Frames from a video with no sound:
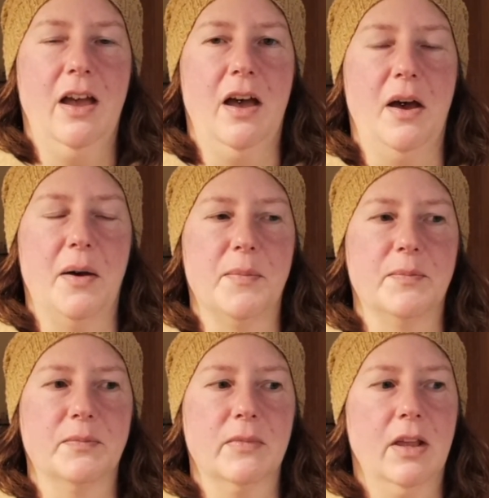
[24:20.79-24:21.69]

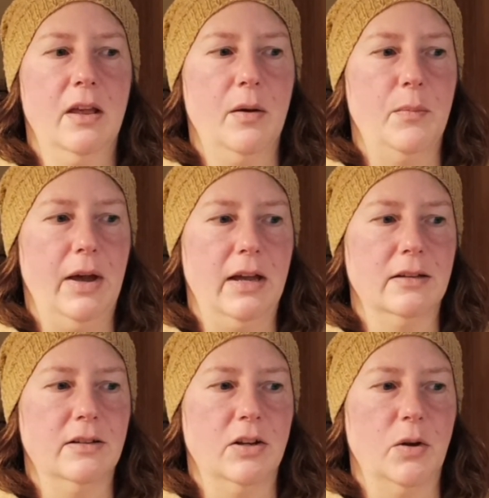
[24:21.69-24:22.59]
But,
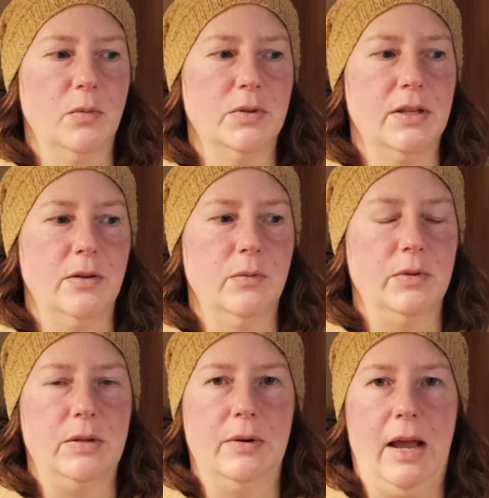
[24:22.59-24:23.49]
you know, we'll see
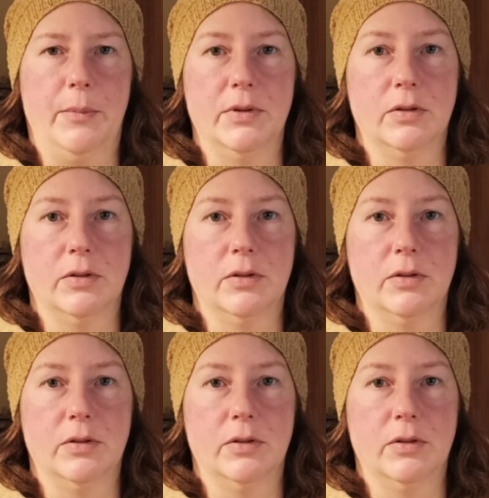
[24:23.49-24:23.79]
what happens.